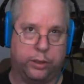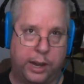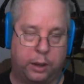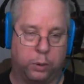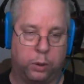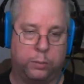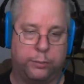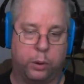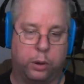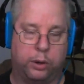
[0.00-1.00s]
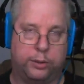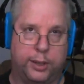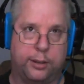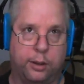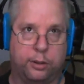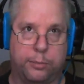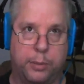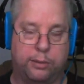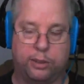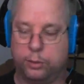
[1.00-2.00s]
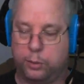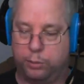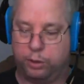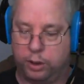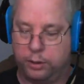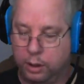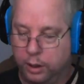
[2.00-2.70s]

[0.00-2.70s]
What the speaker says: Lightroom for $10 a month subscription.